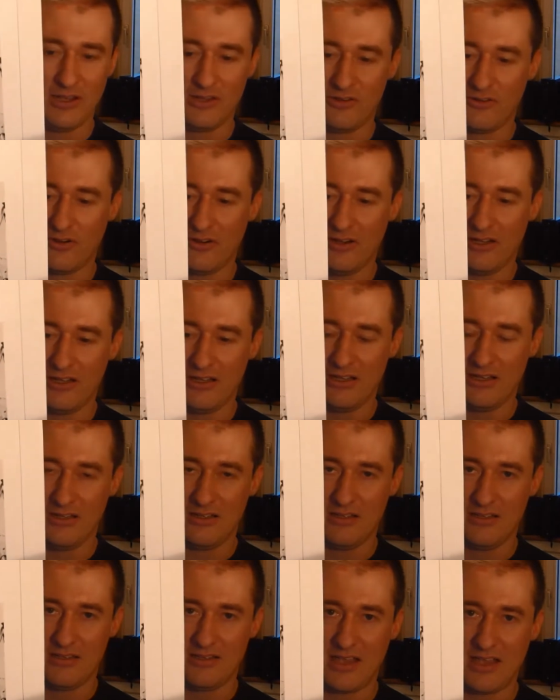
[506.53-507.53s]
and Dirty.
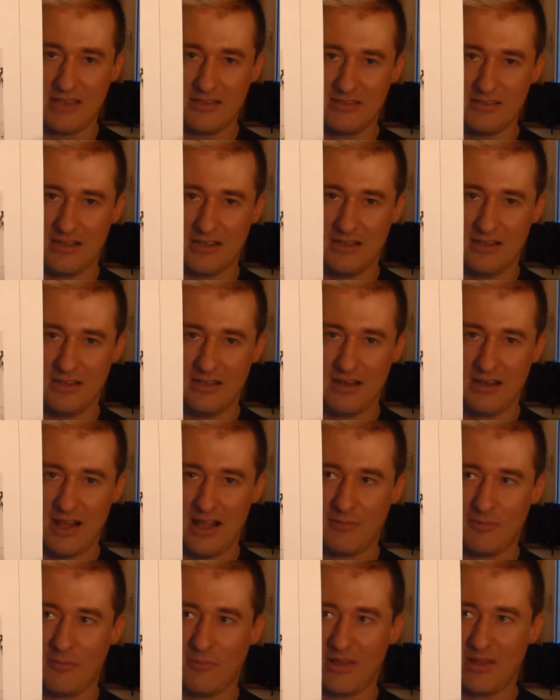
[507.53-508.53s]
Gestern, an
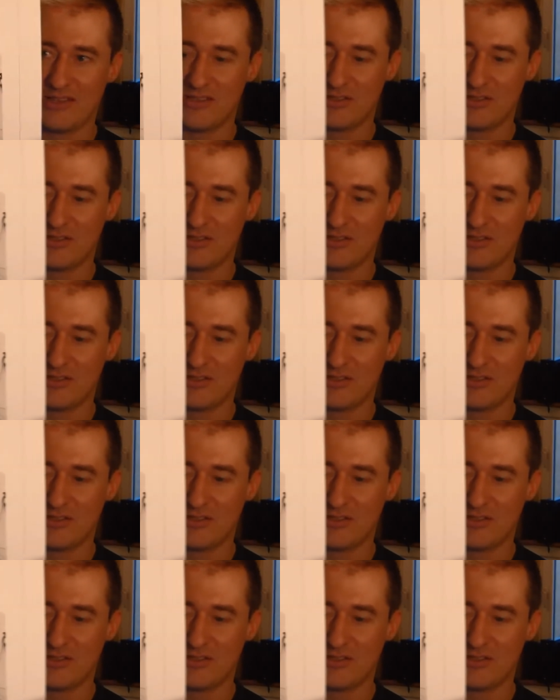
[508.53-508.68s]
album by